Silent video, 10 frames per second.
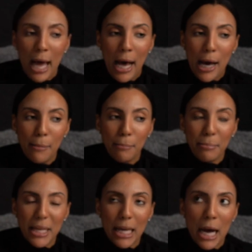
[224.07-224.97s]
um,
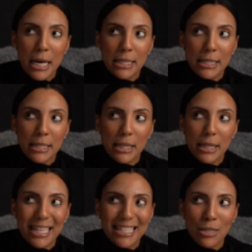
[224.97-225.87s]
because
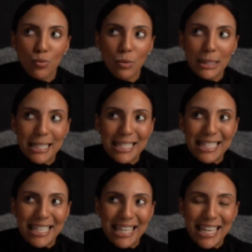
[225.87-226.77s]
they didn't really
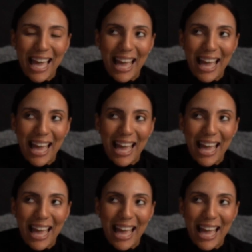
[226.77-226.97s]
see